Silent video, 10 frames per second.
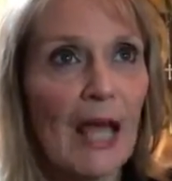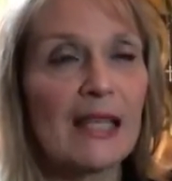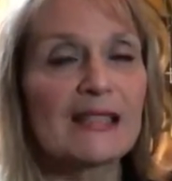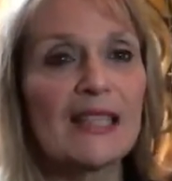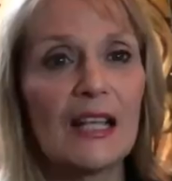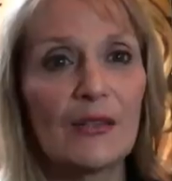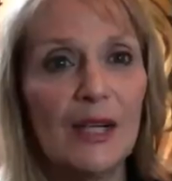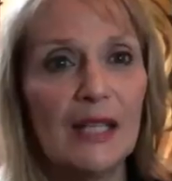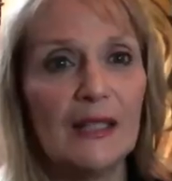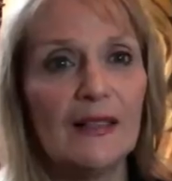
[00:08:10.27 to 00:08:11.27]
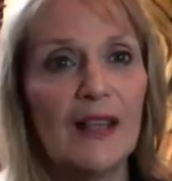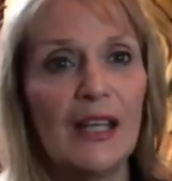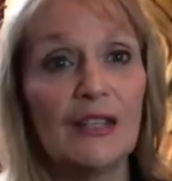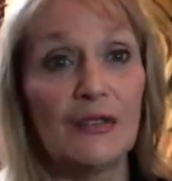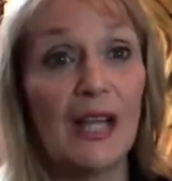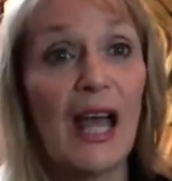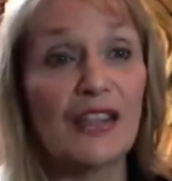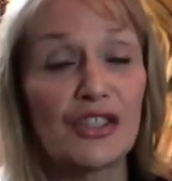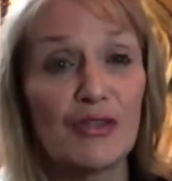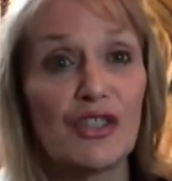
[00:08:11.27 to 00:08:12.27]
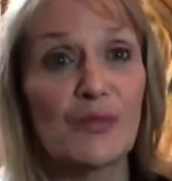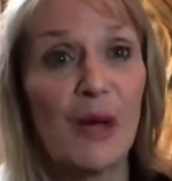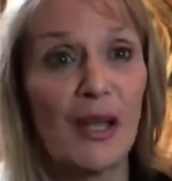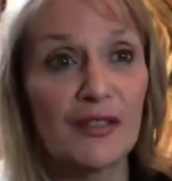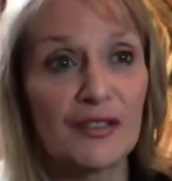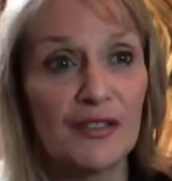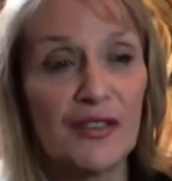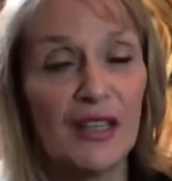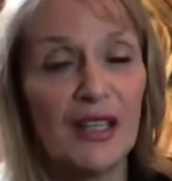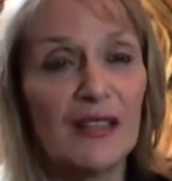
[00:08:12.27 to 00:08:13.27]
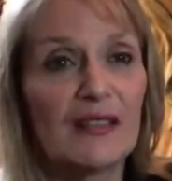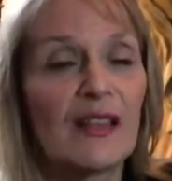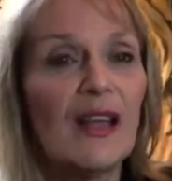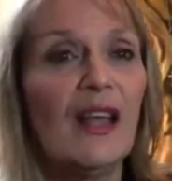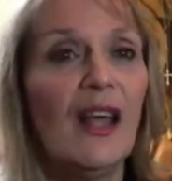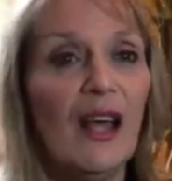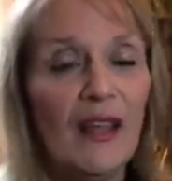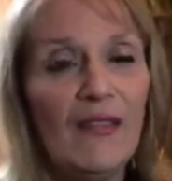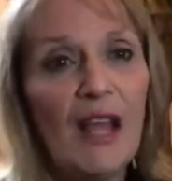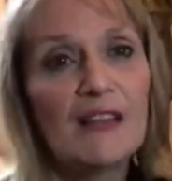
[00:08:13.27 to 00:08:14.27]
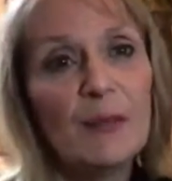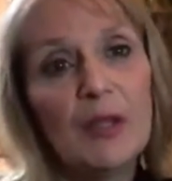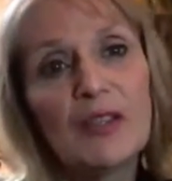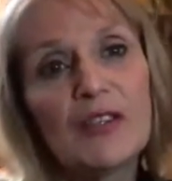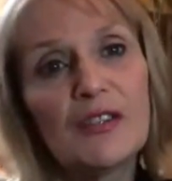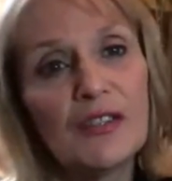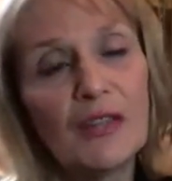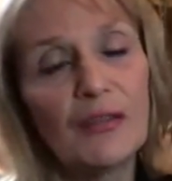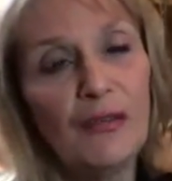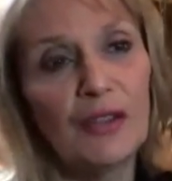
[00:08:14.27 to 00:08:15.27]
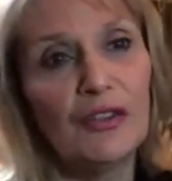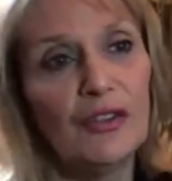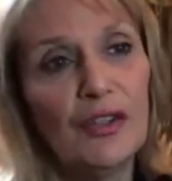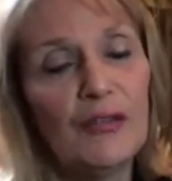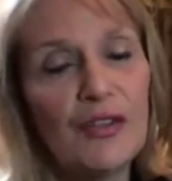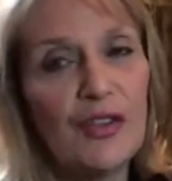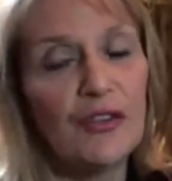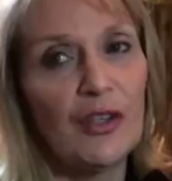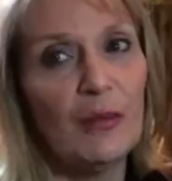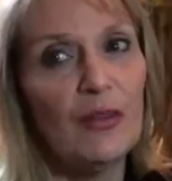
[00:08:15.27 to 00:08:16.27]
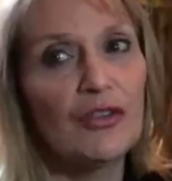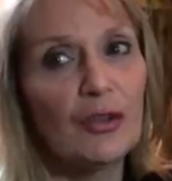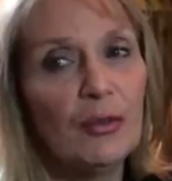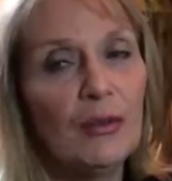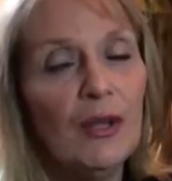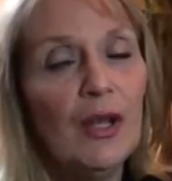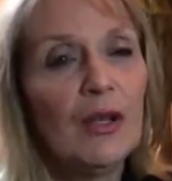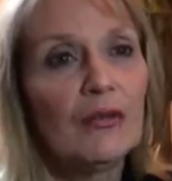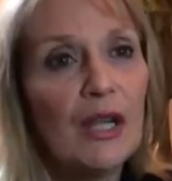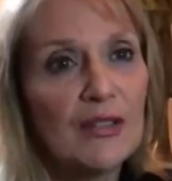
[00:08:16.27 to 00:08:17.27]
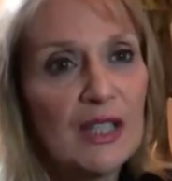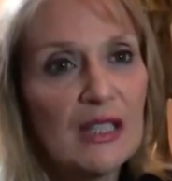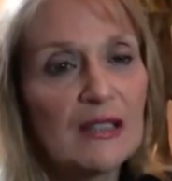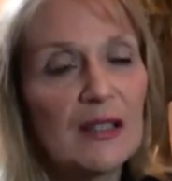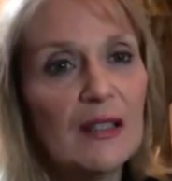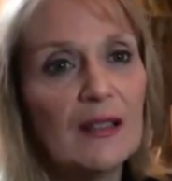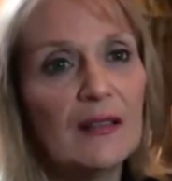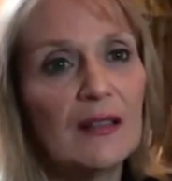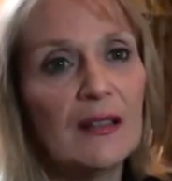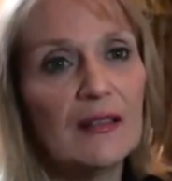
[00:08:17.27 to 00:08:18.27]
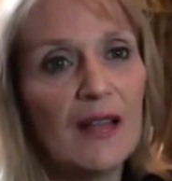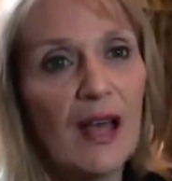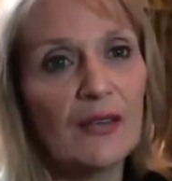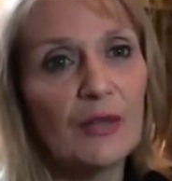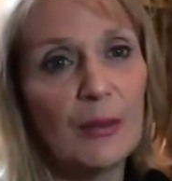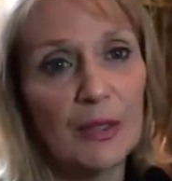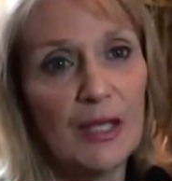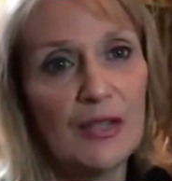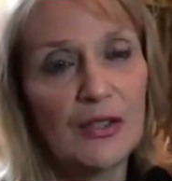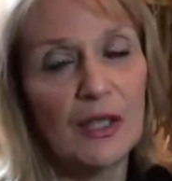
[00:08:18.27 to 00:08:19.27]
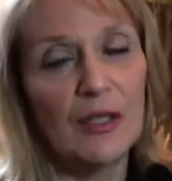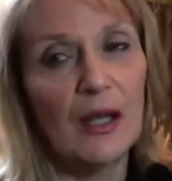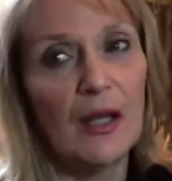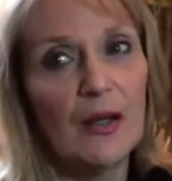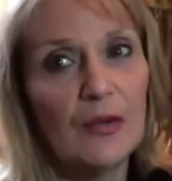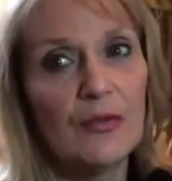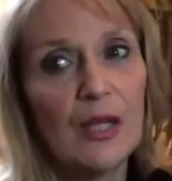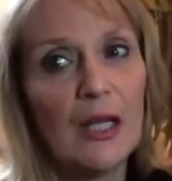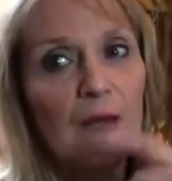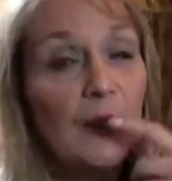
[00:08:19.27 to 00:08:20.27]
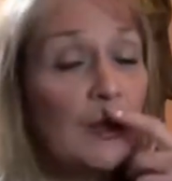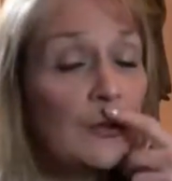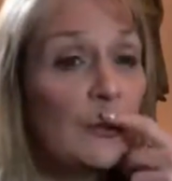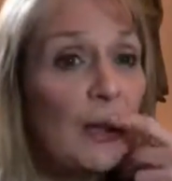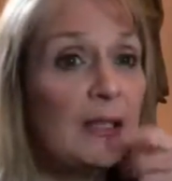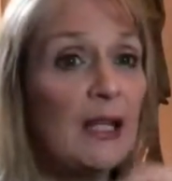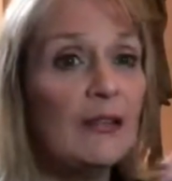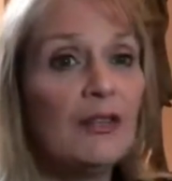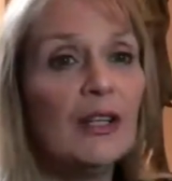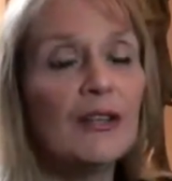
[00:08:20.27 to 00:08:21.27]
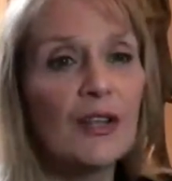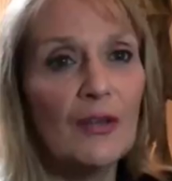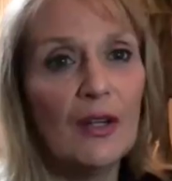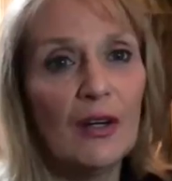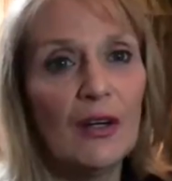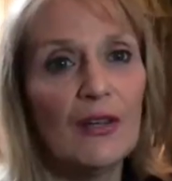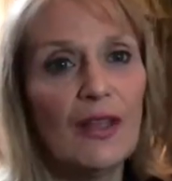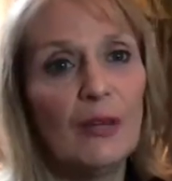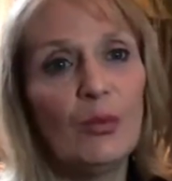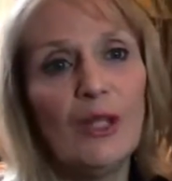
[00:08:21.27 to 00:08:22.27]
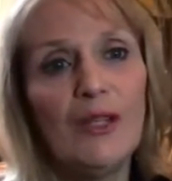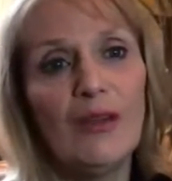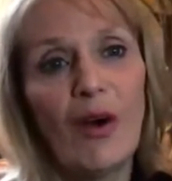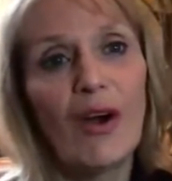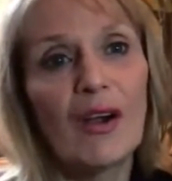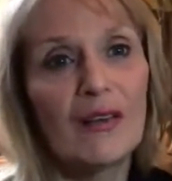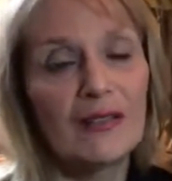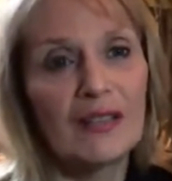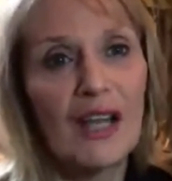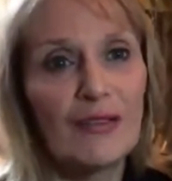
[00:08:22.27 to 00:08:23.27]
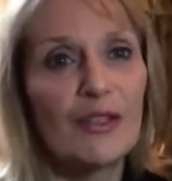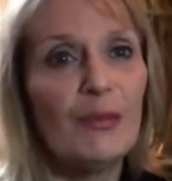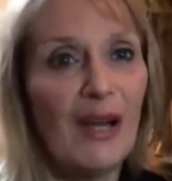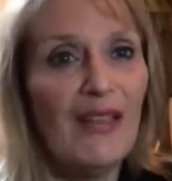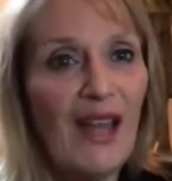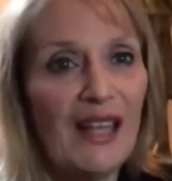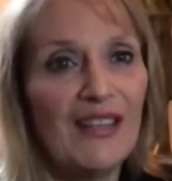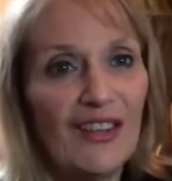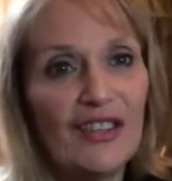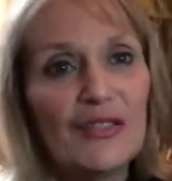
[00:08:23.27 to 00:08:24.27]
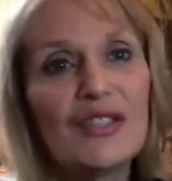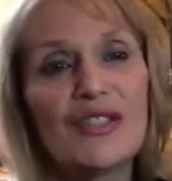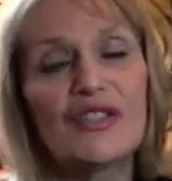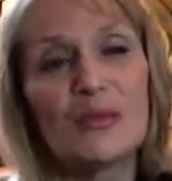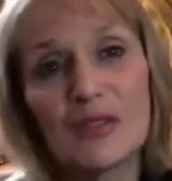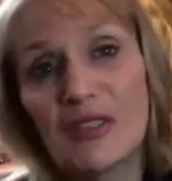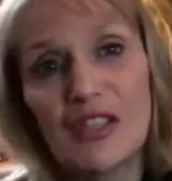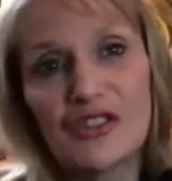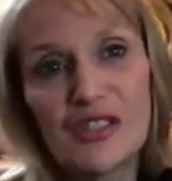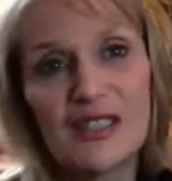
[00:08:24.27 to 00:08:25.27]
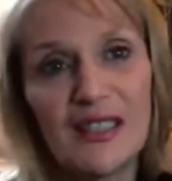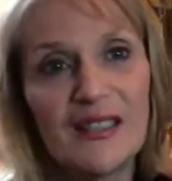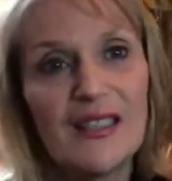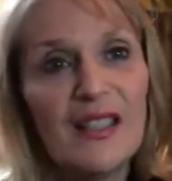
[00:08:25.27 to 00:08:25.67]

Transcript: accelerated kind of reaction response to things. And that's because this does affect our nervous system. The Schumann resonance is an exact replication of the electromagnetic fields on the Earth, and we are governed by that in our nervous system is electricity,